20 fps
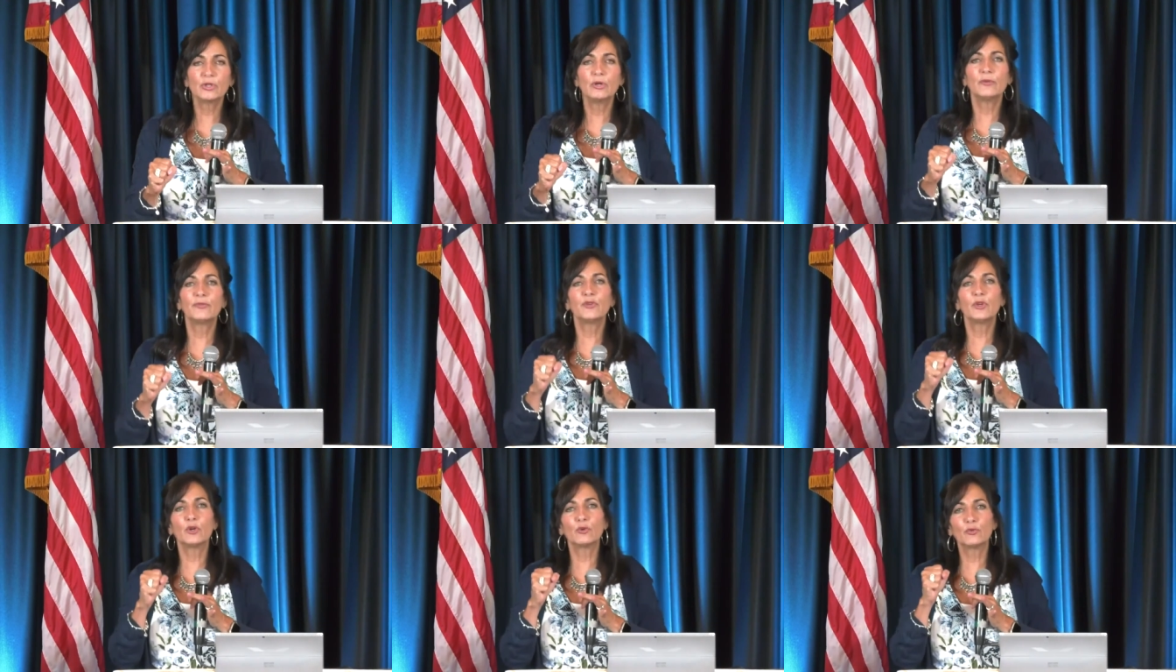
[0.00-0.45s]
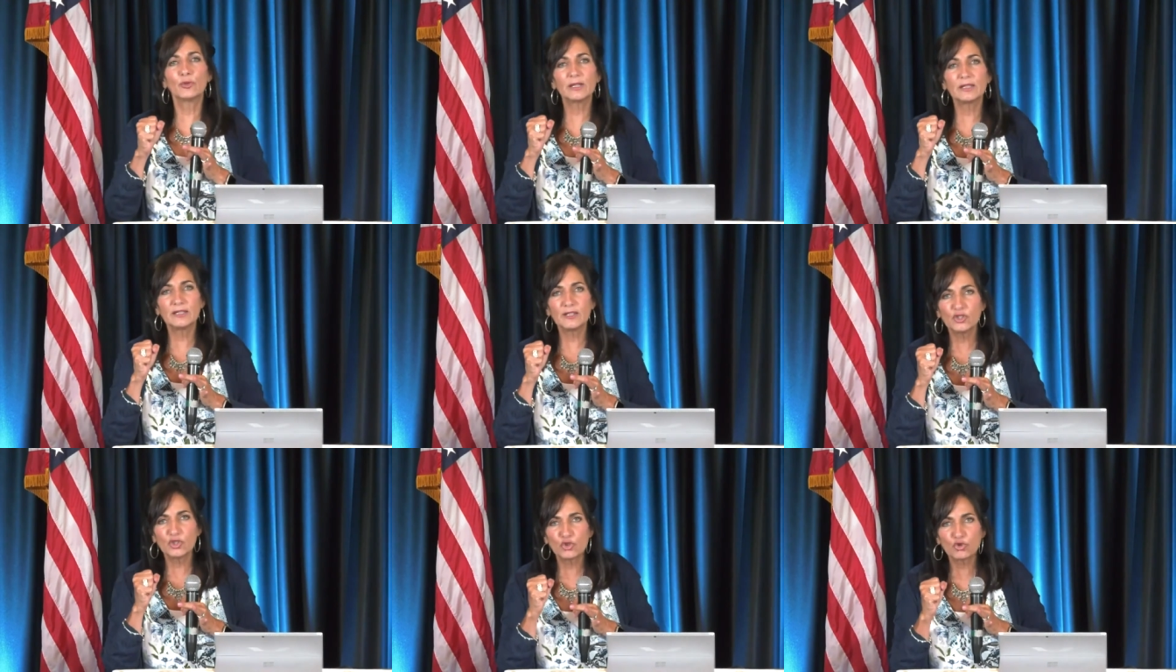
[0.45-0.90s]
So if
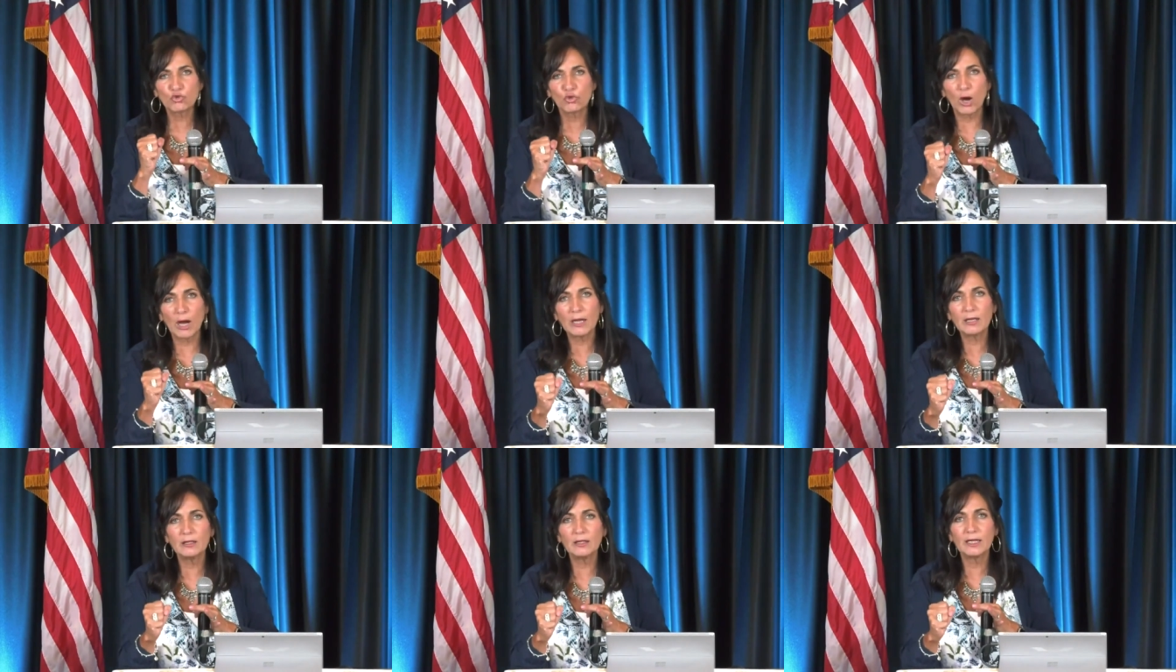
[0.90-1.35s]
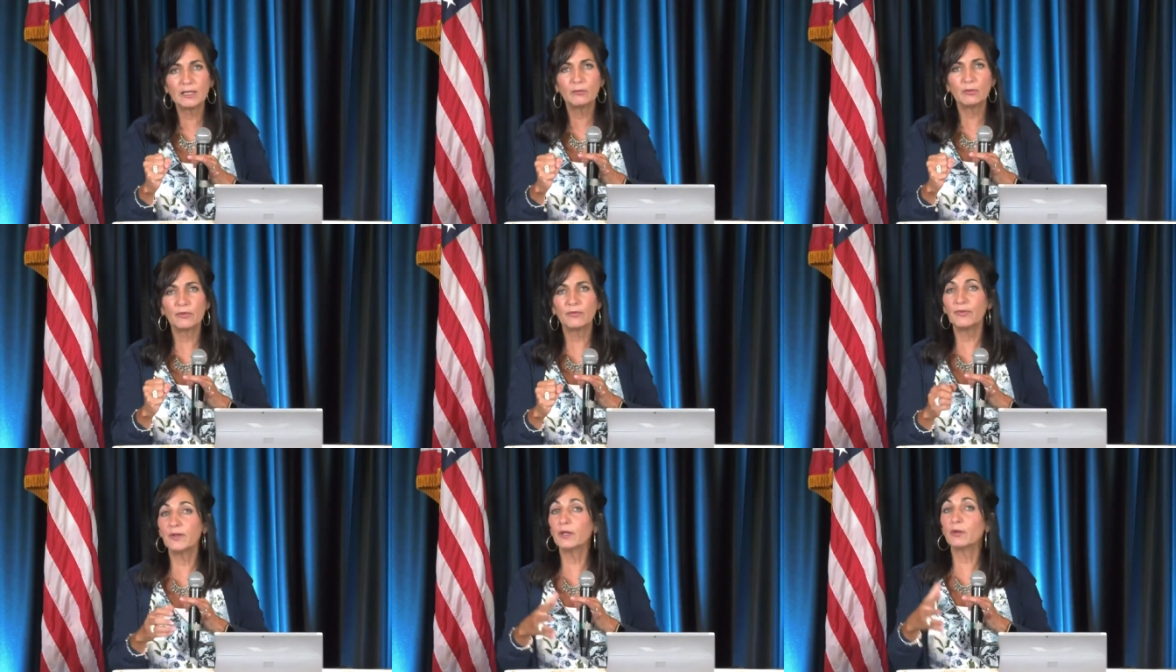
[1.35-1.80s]
you're really
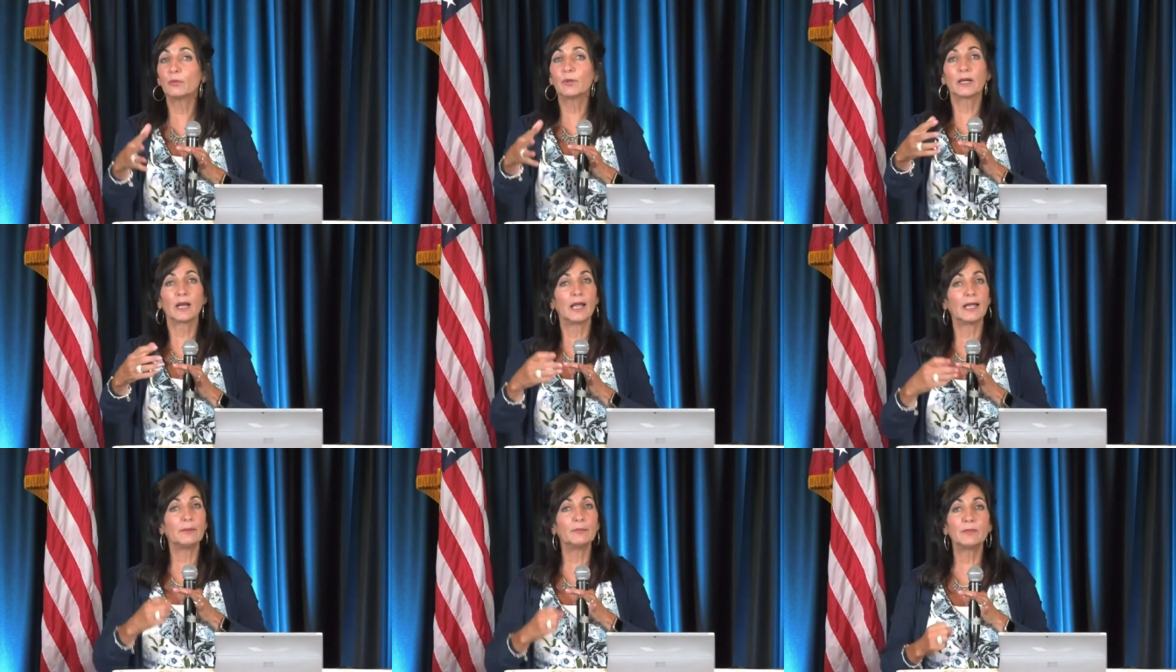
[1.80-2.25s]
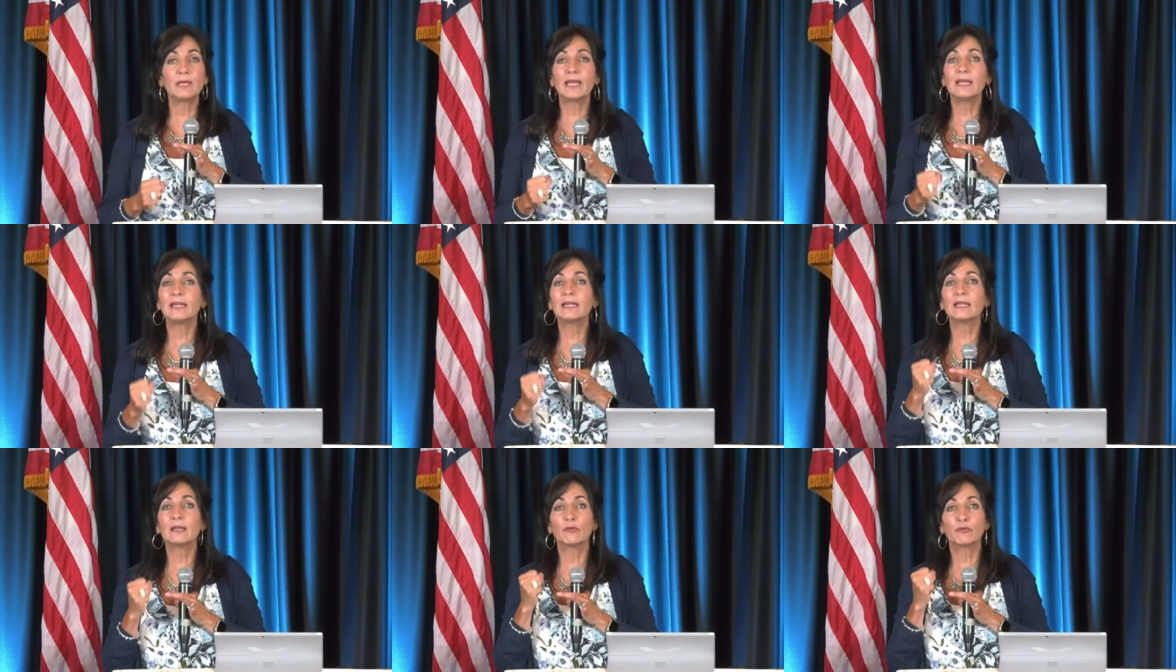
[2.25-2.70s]
struggling with fear, when
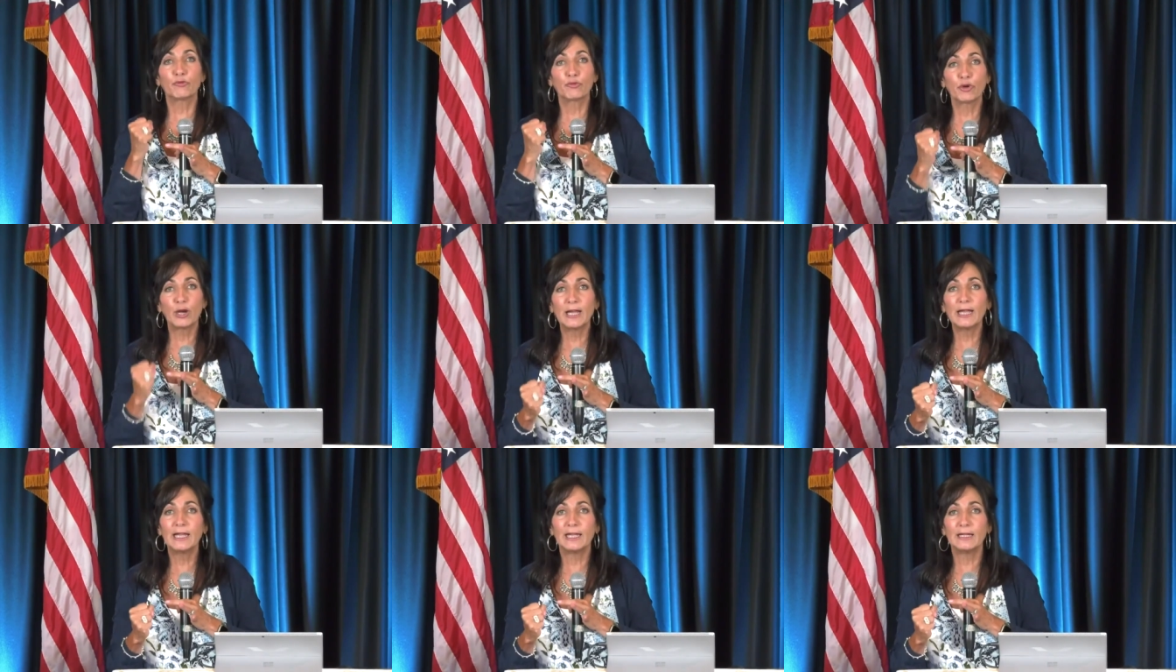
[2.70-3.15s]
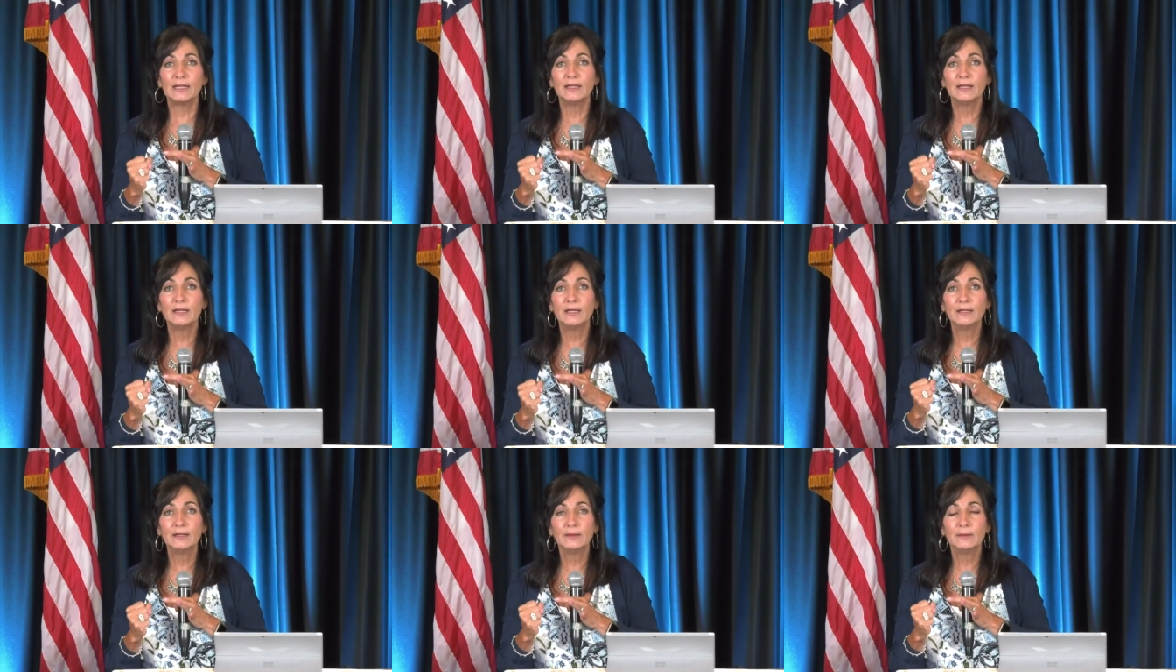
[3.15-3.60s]
I'm getting
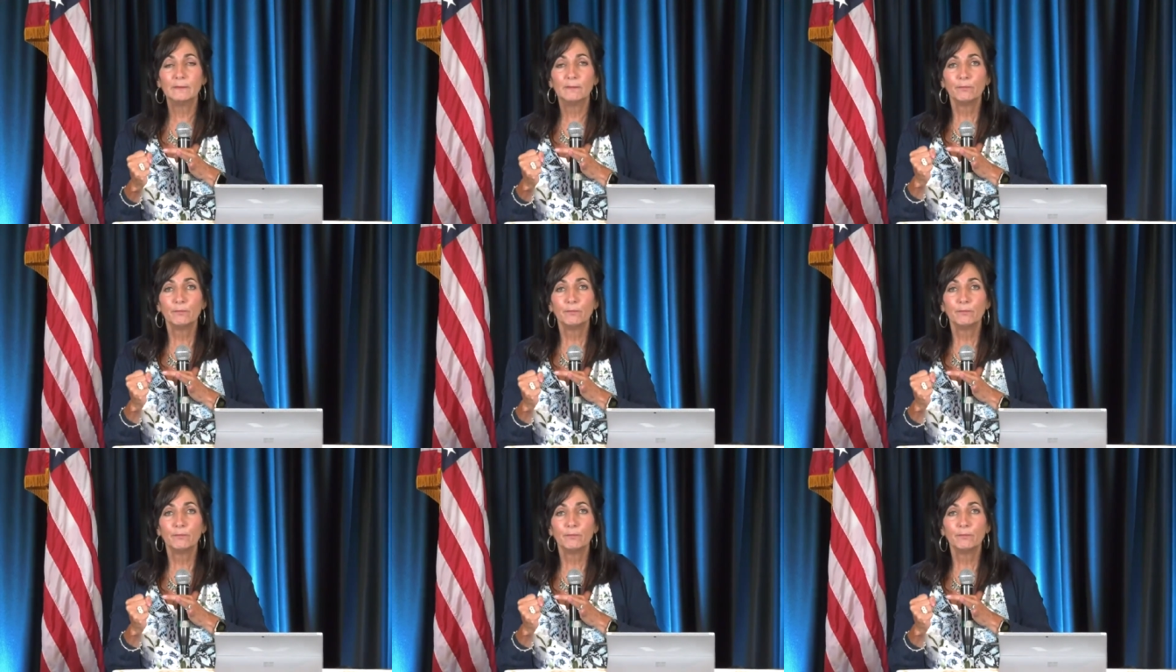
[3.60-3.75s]
afraid,